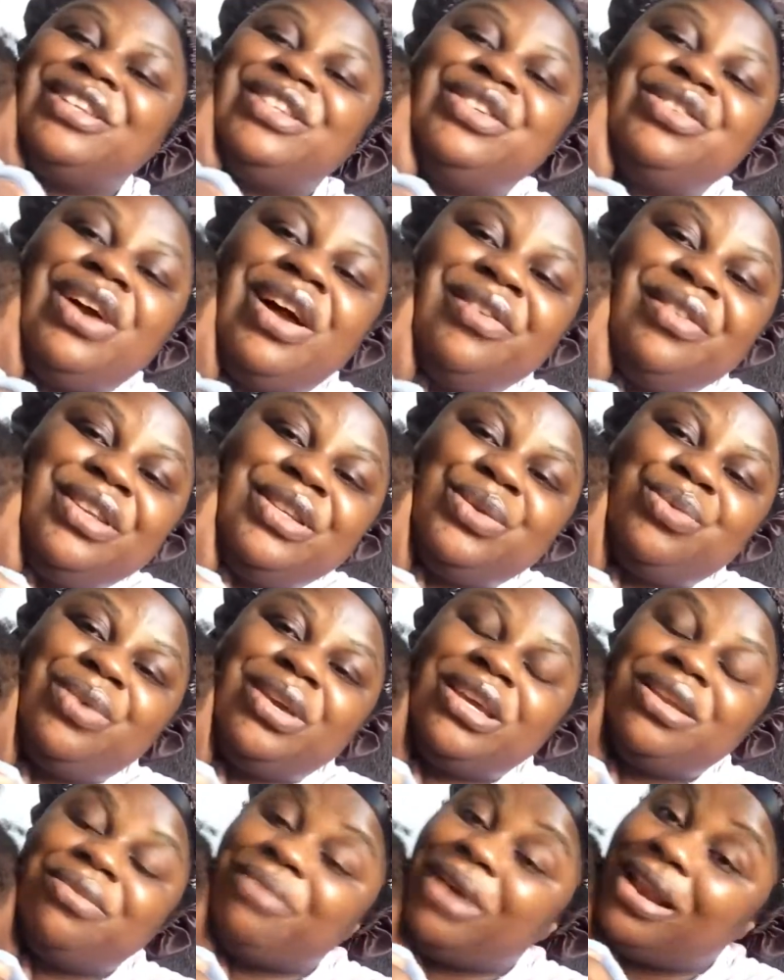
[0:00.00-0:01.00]
you throughout this
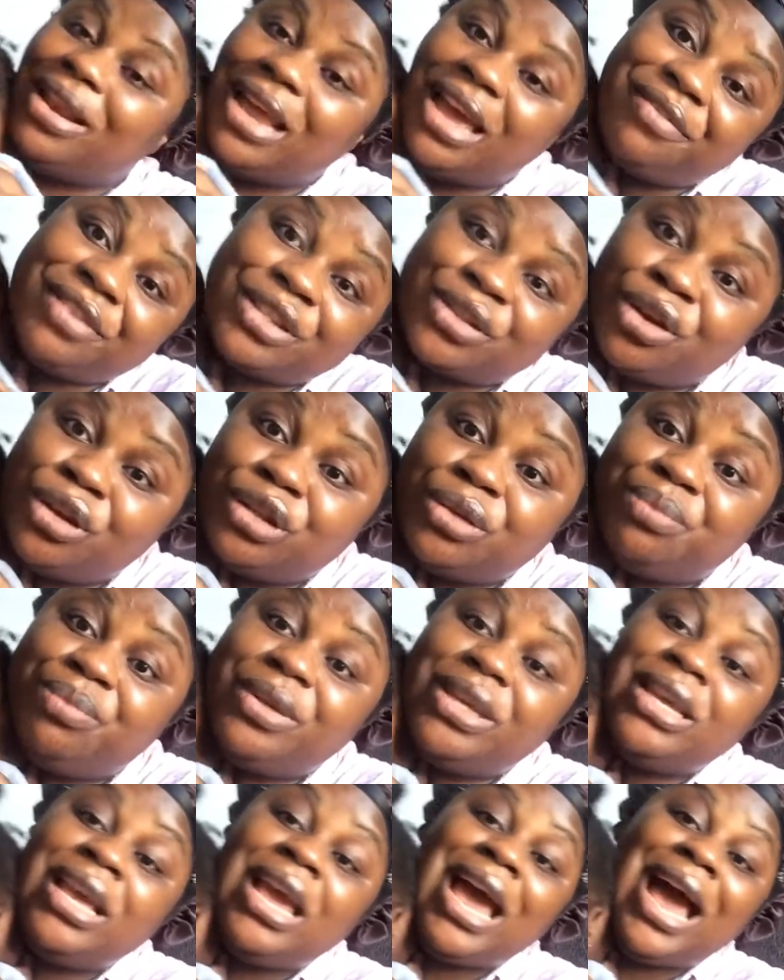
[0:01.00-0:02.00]
week in my life. It's going to
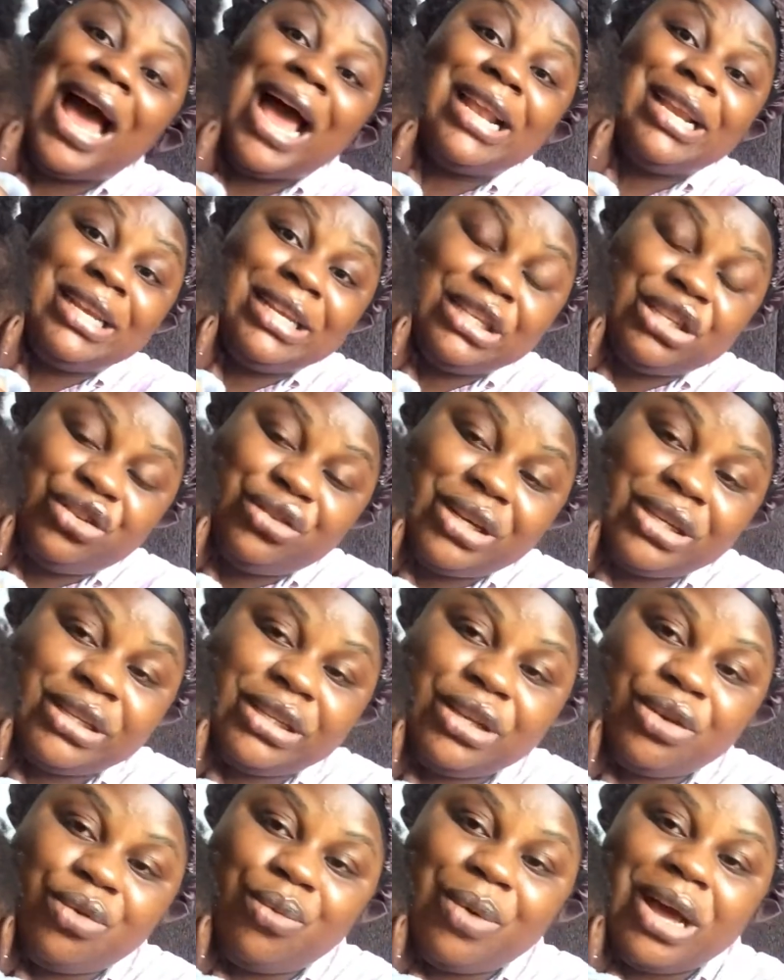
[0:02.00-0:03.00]
be an
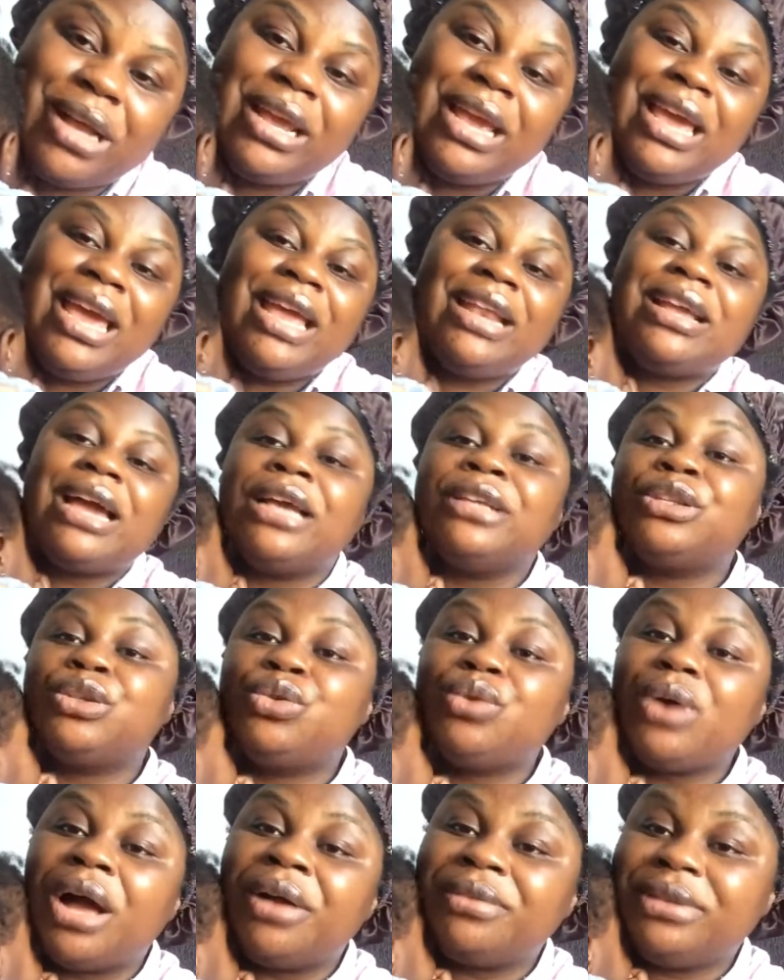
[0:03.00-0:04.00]
interesting one. And guys,
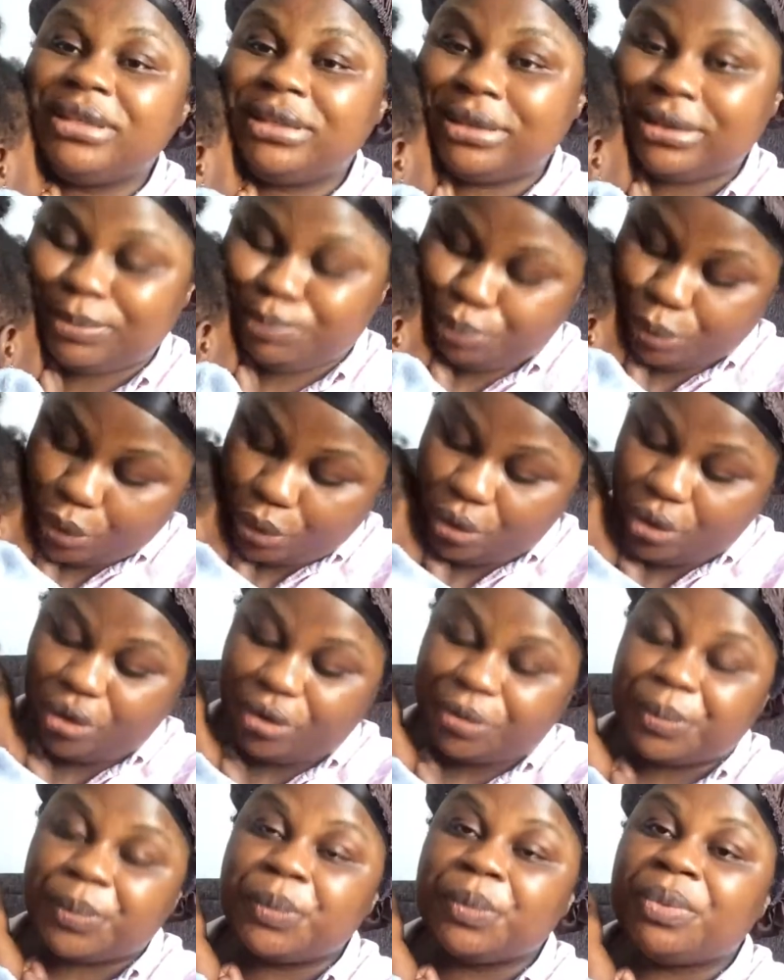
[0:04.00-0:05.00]
throughout this period.